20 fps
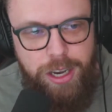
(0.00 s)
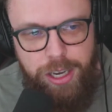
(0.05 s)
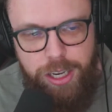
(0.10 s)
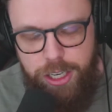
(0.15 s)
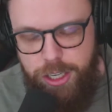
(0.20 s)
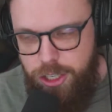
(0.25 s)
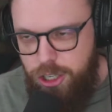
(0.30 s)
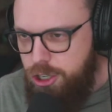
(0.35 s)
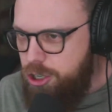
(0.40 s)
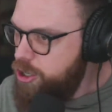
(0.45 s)

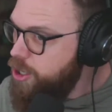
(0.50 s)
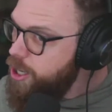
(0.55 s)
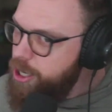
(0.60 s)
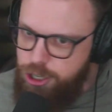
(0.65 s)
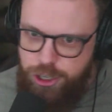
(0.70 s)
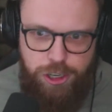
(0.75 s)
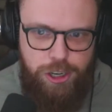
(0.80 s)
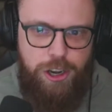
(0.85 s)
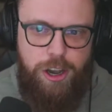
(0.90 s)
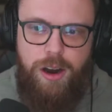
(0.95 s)

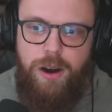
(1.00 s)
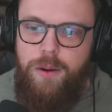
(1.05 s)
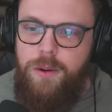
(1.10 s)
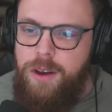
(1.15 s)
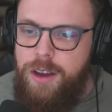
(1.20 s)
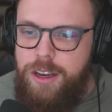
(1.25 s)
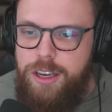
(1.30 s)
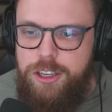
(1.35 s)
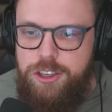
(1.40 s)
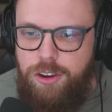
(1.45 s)
shit show
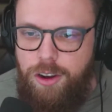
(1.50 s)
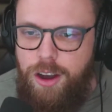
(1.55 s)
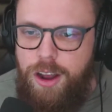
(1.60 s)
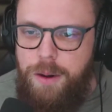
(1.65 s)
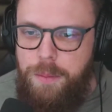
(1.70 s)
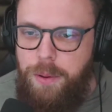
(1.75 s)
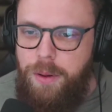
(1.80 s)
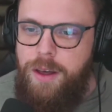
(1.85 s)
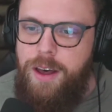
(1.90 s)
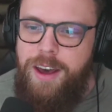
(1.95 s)
trying
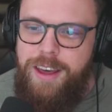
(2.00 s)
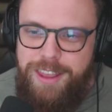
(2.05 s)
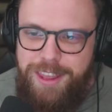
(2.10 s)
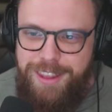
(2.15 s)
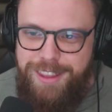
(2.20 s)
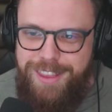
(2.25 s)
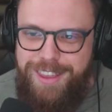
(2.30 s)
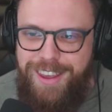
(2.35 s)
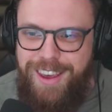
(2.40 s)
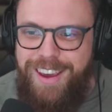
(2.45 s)
to play
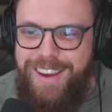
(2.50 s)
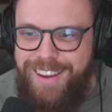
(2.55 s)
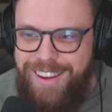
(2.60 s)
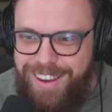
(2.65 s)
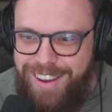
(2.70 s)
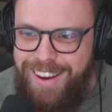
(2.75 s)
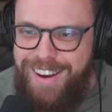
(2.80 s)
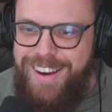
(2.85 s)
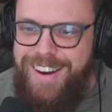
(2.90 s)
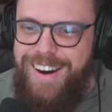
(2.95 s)
the thing.